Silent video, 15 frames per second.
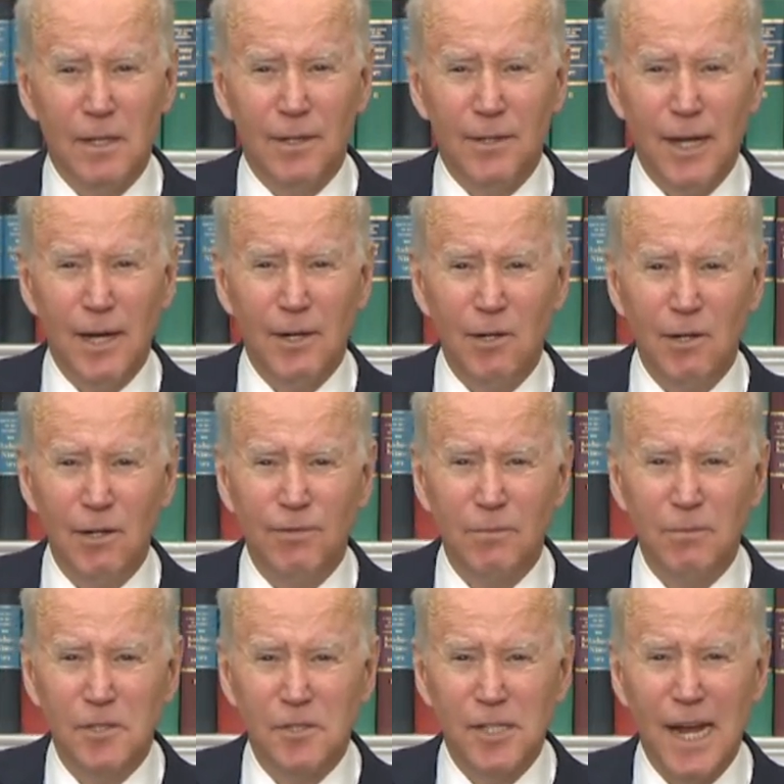not only from
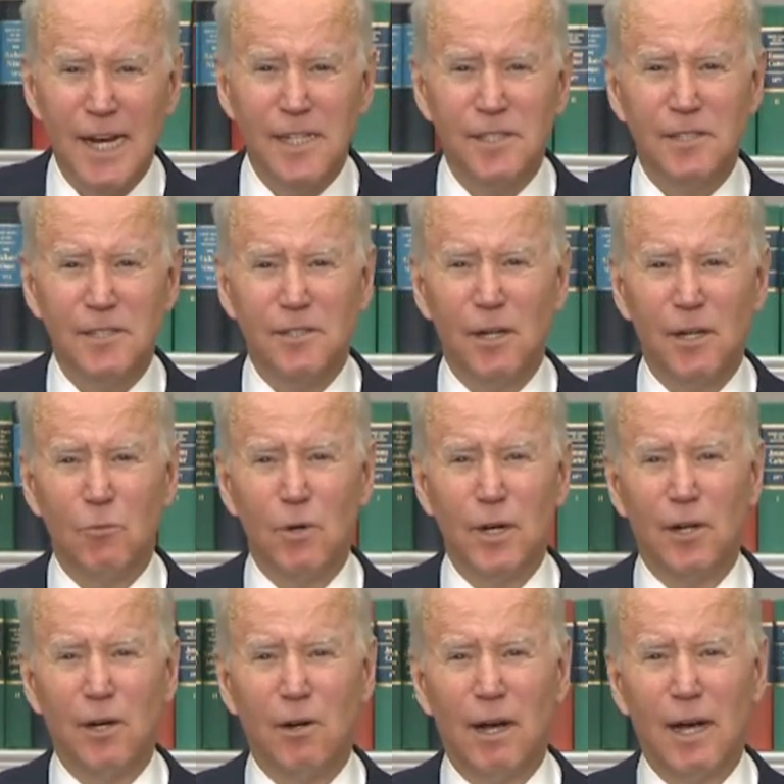the sanctions that we
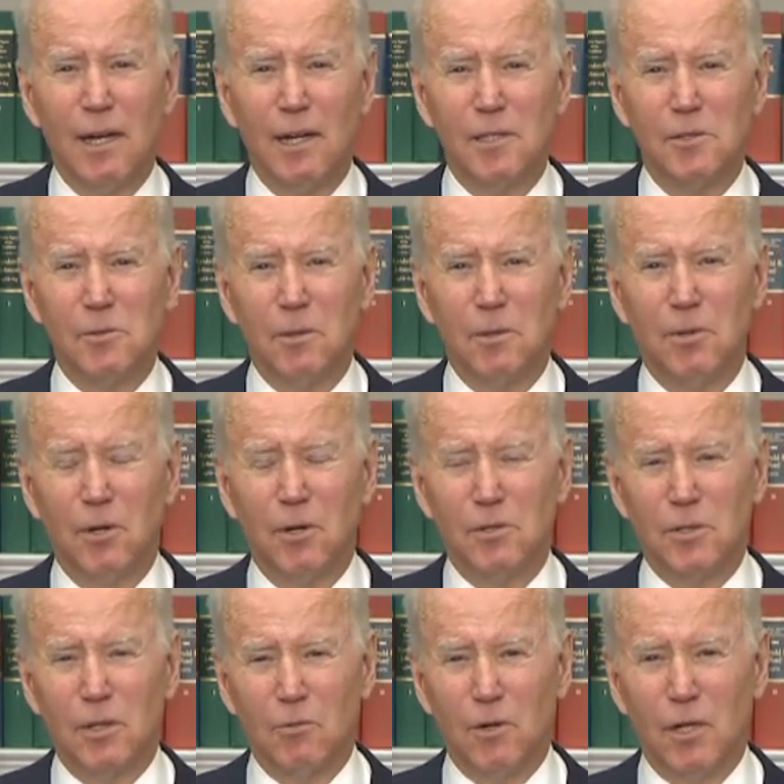and our allies will impose
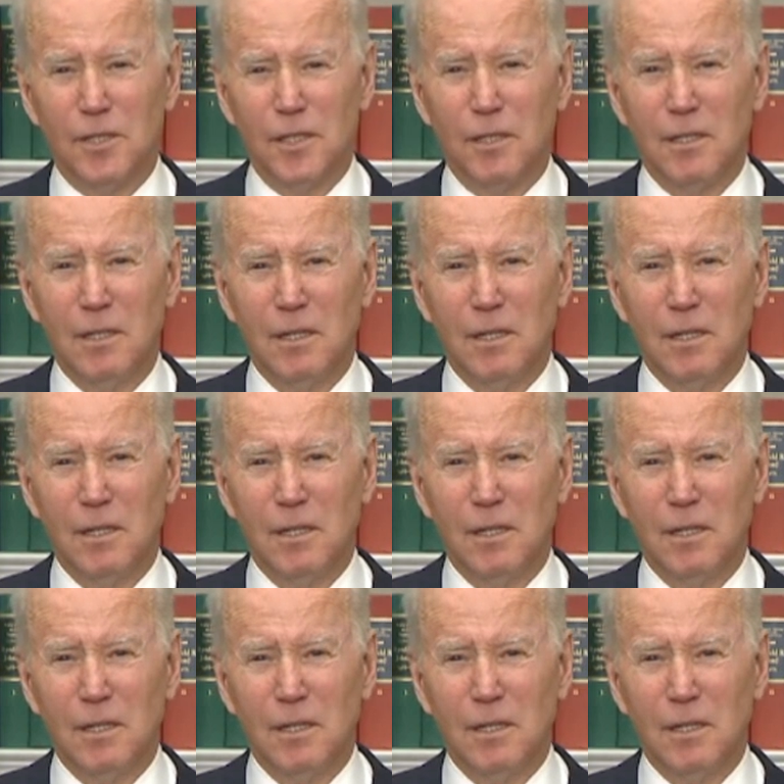on Russia,